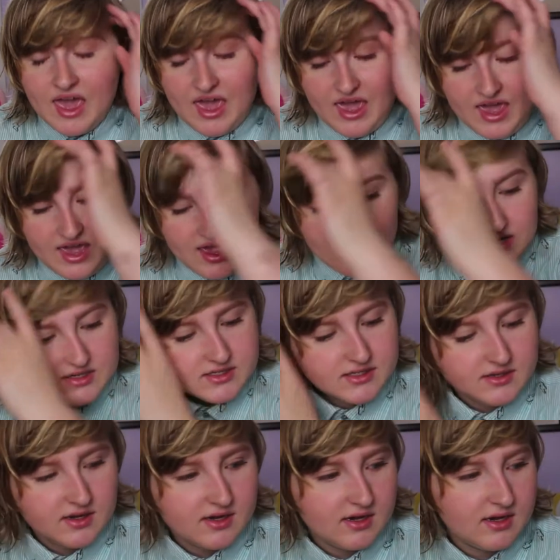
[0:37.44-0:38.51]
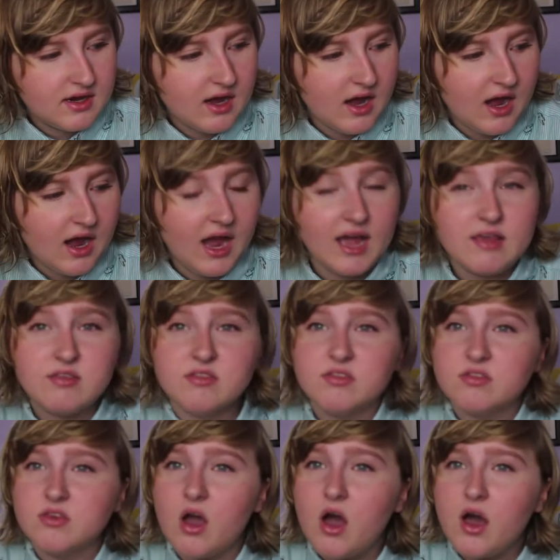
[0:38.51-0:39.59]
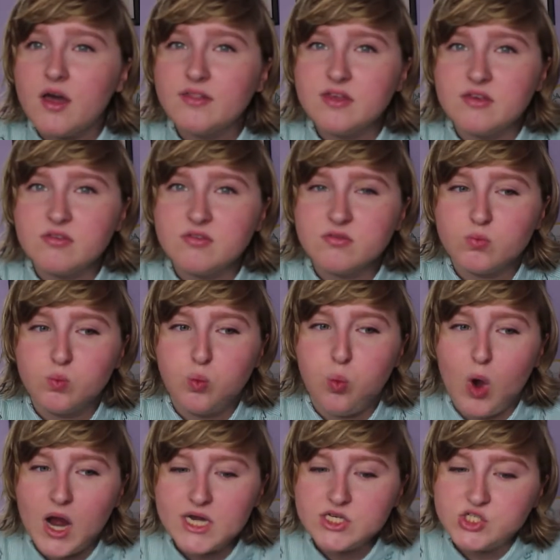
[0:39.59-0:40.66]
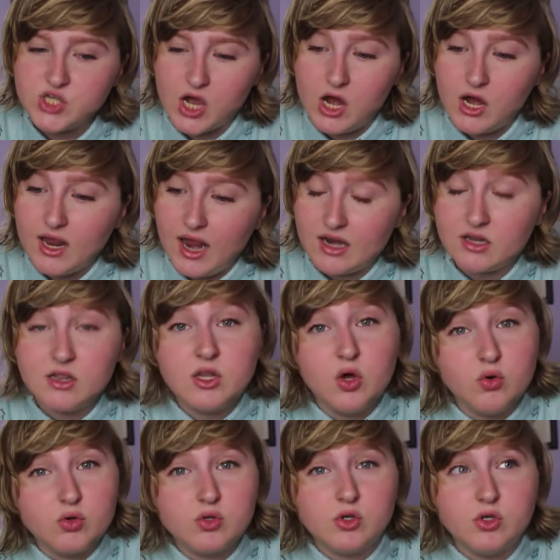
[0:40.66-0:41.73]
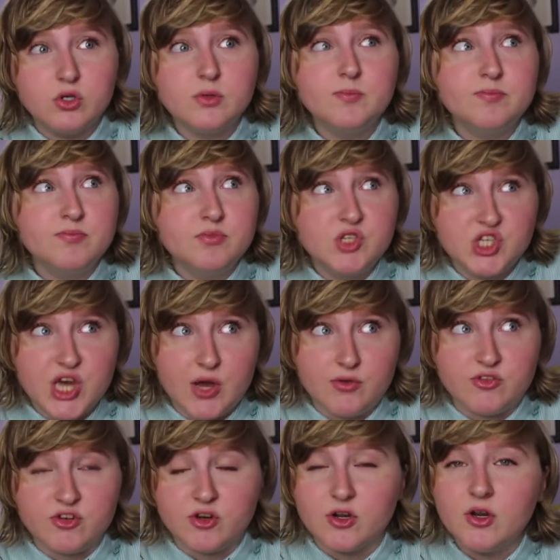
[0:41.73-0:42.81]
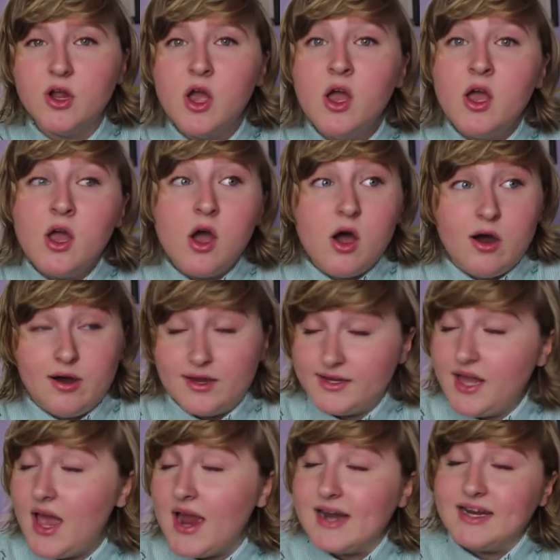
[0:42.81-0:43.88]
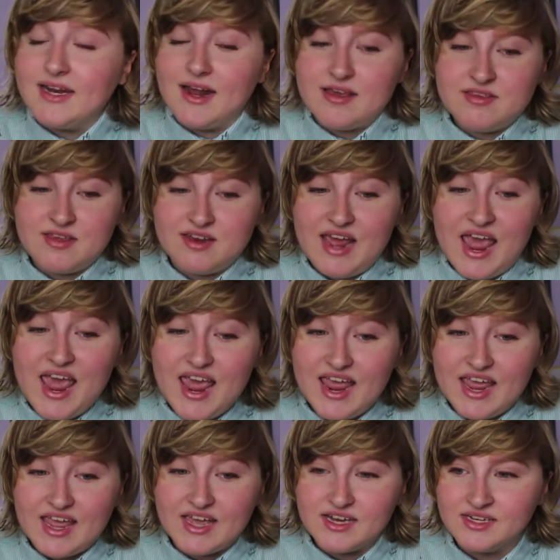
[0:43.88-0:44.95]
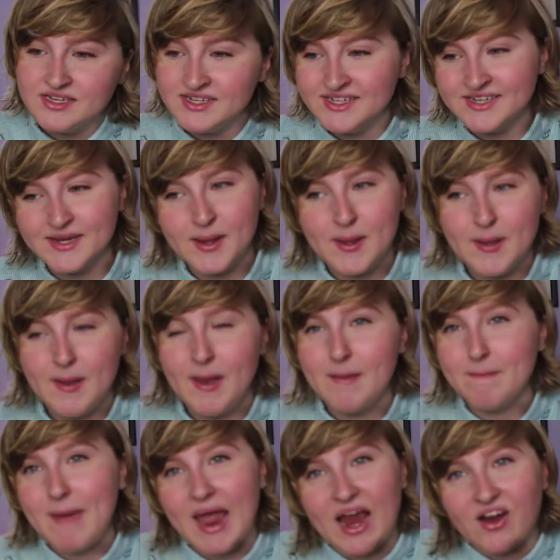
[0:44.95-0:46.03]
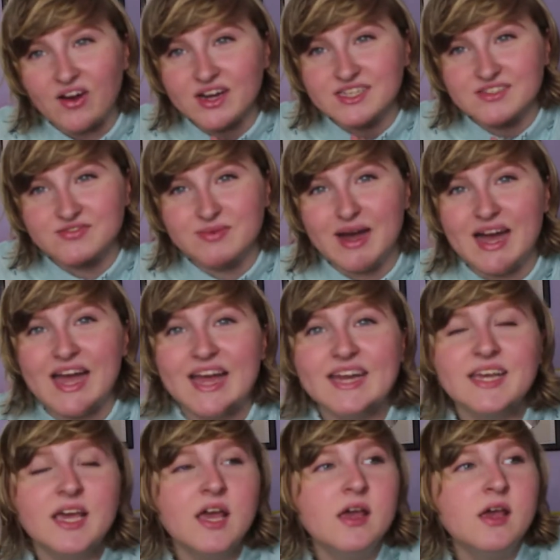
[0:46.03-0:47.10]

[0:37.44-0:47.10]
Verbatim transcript: And I saw this one dog at a local shelter online and I said, hey, parent of mine,